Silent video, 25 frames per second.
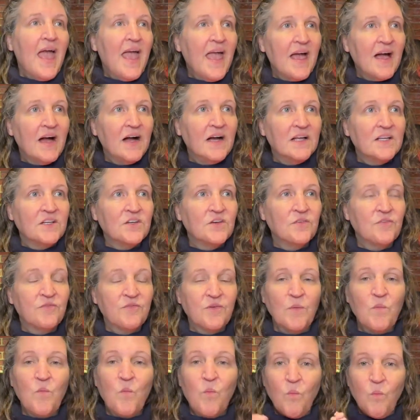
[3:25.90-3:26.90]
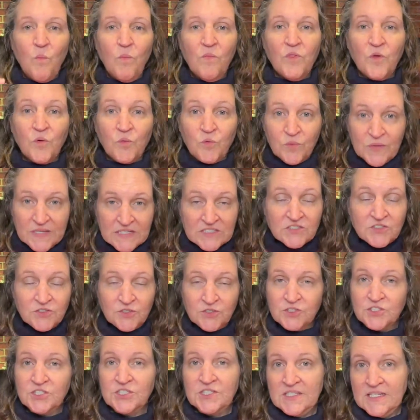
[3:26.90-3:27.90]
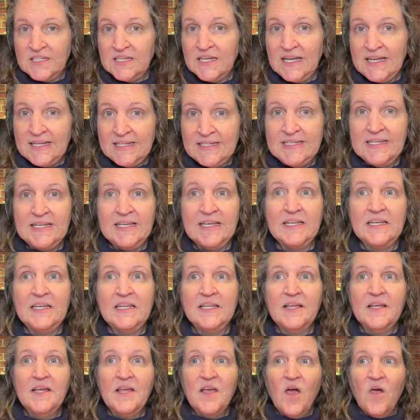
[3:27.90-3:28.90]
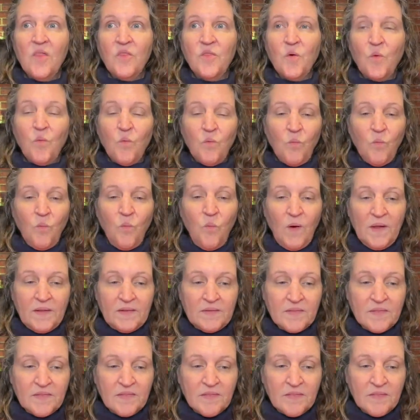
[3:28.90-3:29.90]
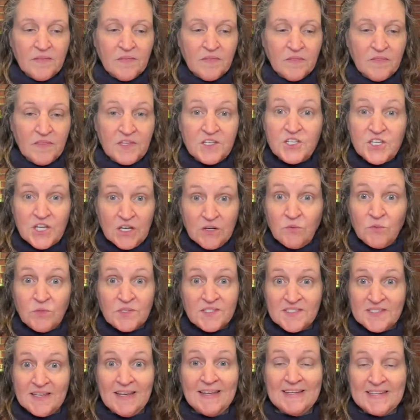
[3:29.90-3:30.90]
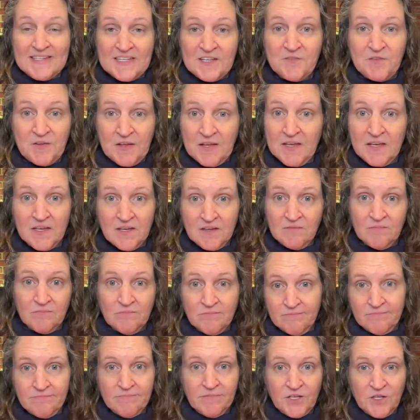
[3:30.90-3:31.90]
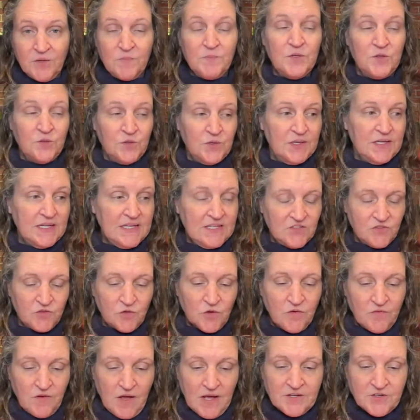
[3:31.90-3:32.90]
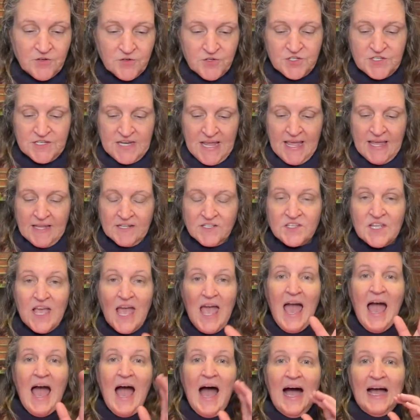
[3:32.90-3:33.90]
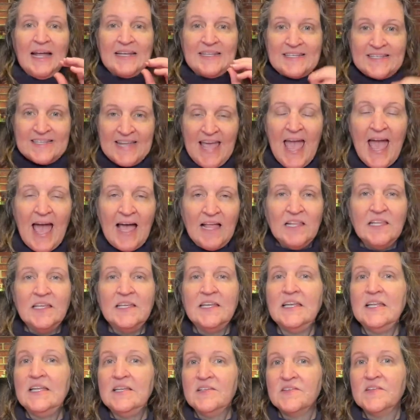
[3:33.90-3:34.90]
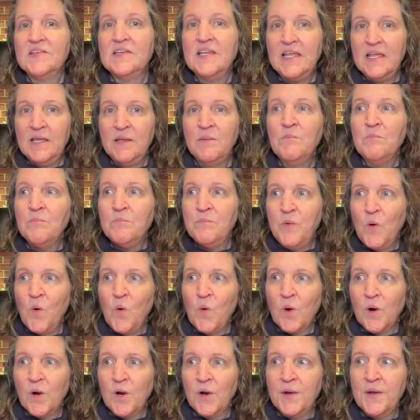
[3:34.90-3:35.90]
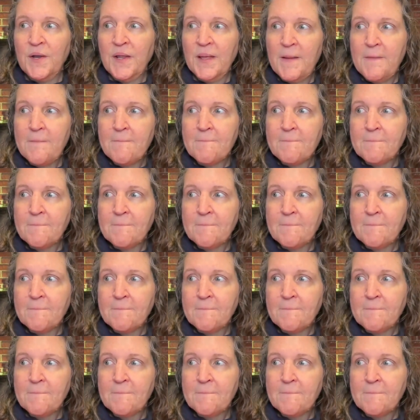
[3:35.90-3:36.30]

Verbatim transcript: And from the research that I did, the, what the general scientific community sort of understands, a talent is an inborn,